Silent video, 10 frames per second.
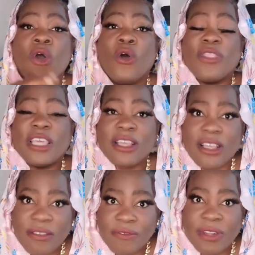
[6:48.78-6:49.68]
or the
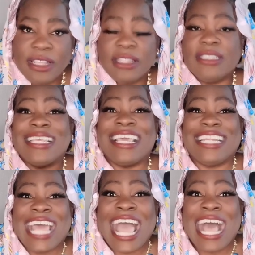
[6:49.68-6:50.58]
covenant
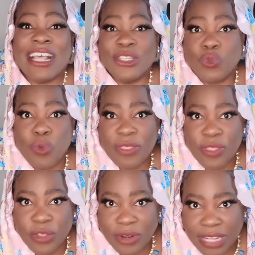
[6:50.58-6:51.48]
it has
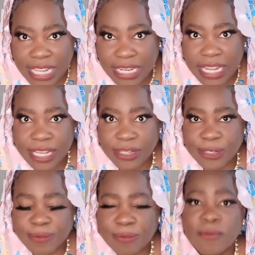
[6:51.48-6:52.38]
with your
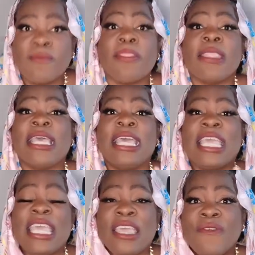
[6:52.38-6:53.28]
lineage.
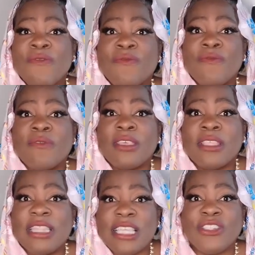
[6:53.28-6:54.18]
If
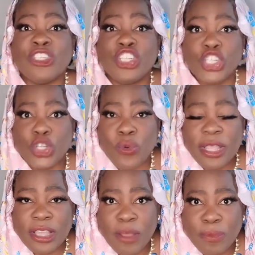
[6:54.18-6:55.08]
this is
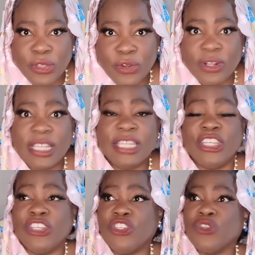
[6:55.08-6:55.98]
showing up in your
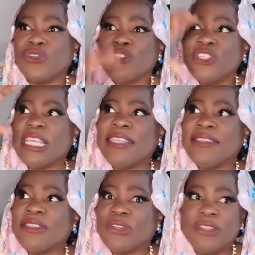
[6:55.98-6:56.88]
lineage. You're seeing
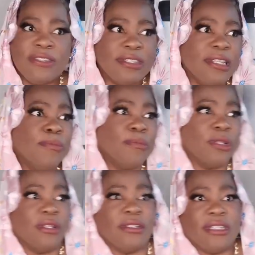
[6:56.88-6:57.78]
certain
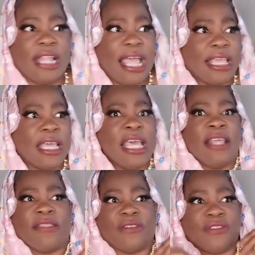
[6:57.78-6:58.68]
symbols like
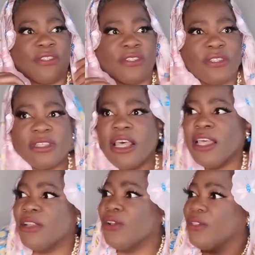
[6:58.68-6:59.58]
there's the
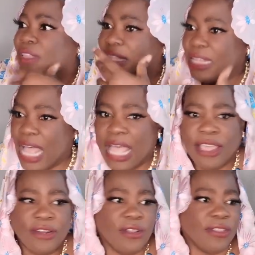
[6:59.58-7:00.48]
sun or the
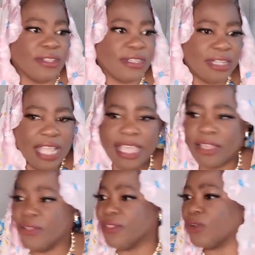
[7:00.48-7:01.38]
lion or the
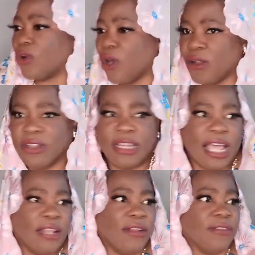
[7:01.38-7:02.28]
snake or the
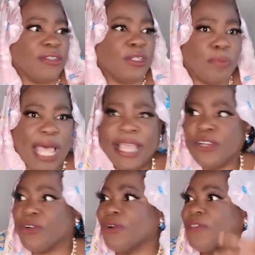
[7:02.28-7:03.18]
crocodile or the
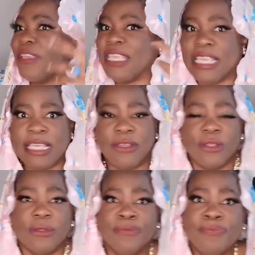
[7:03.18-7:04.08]
spider or the
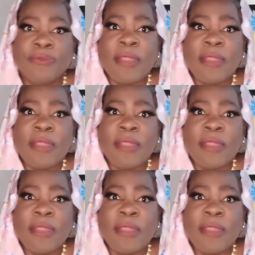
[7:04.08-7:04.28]
eagle.